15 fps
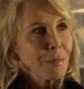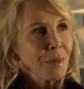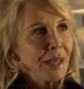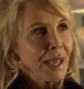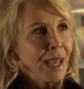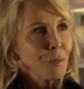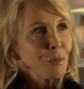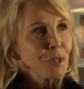
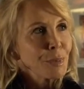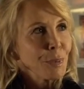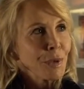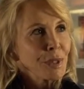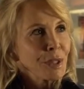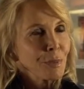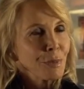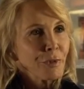became
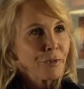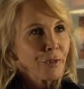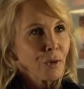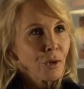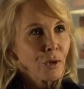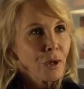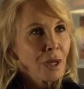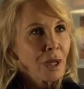responsible
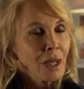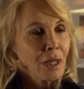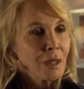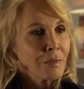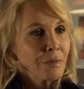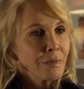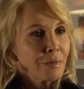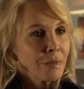for